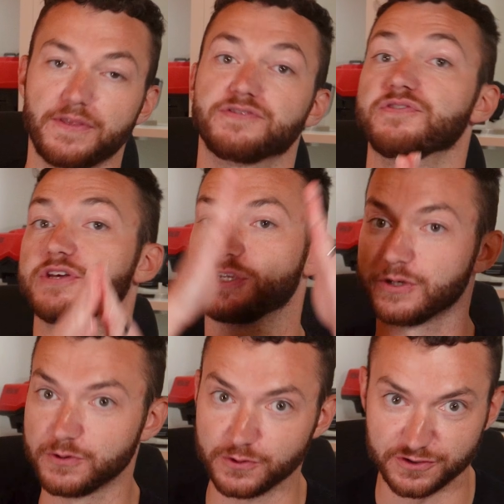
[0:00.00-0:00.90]
this is the
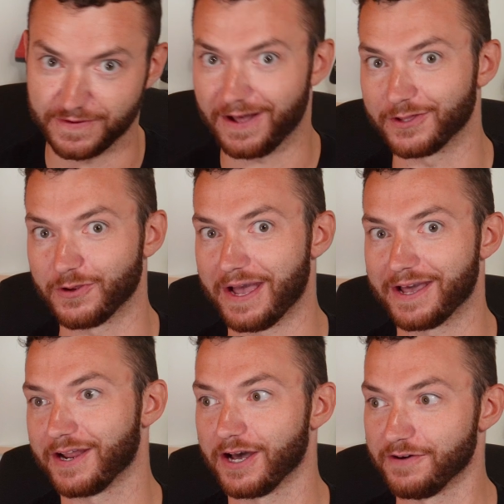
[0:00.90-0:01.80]
huge value
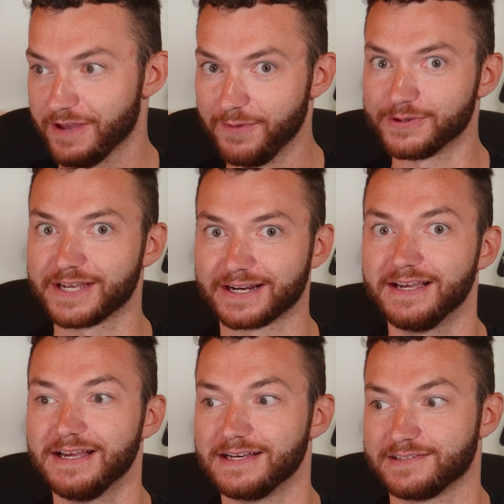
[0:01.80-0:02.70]
add of EmuDeck,
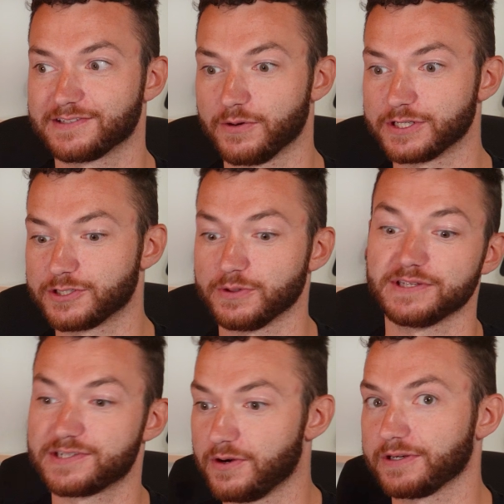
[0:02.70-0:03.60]
is it's going to
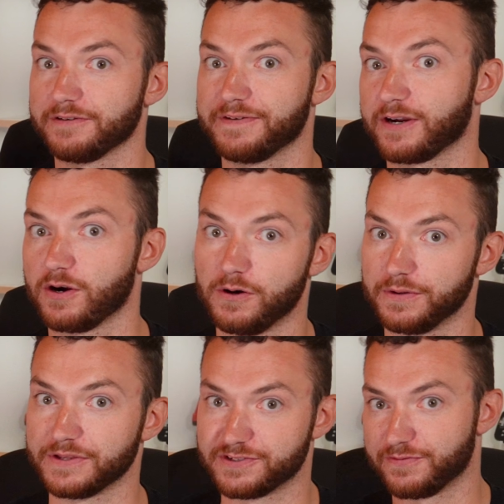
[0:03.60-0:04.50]
install and configure all of
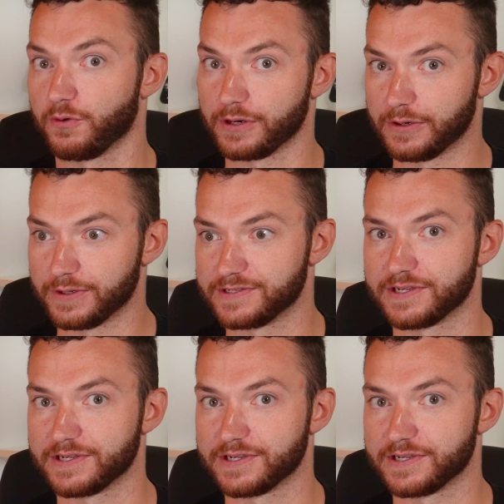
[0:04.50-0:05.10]
these for you. And